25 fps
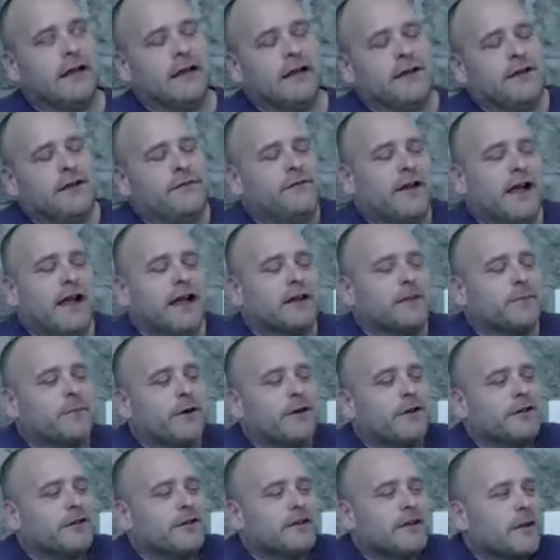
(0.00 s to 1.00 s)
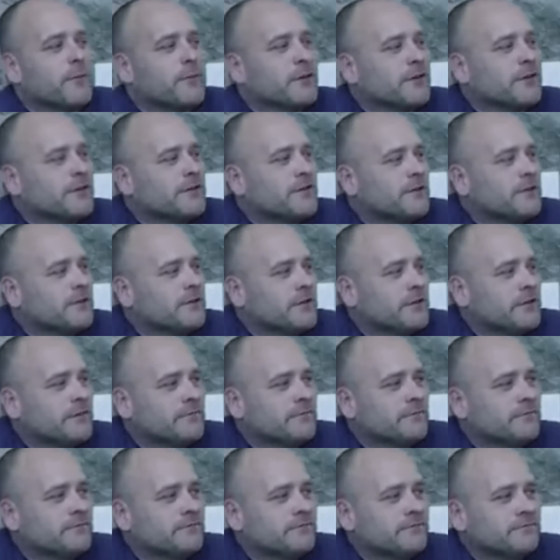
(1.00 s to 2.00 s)
if I had to put a number to it,
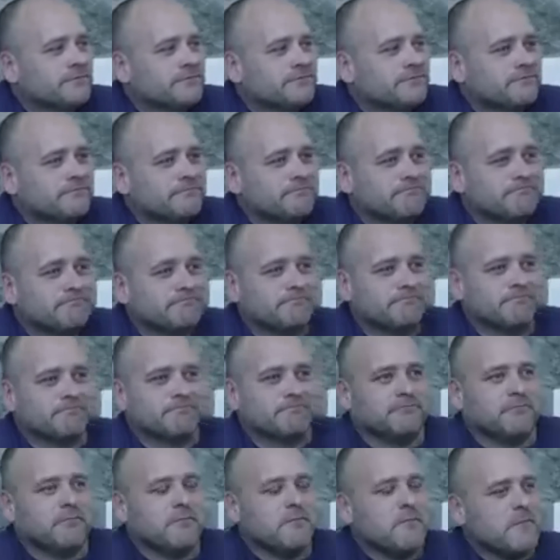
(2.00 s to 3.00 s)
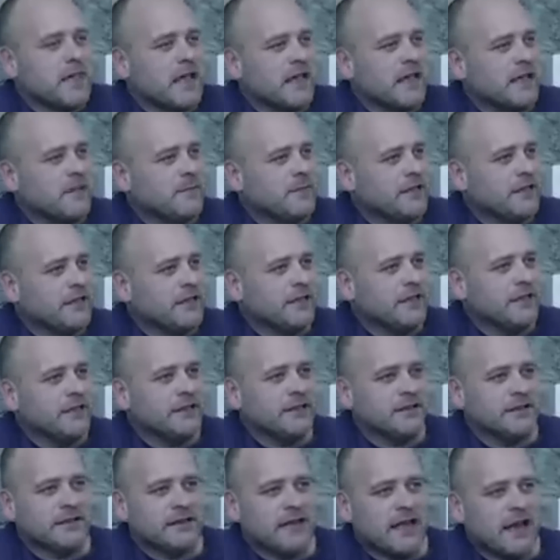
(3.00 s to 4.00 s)

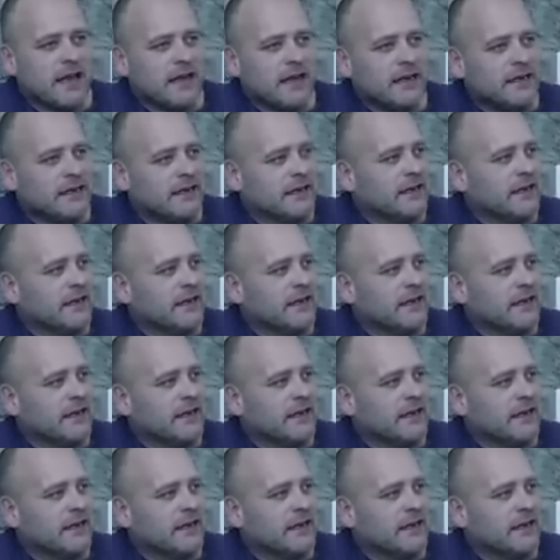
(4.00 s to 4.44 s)
maybe 90 to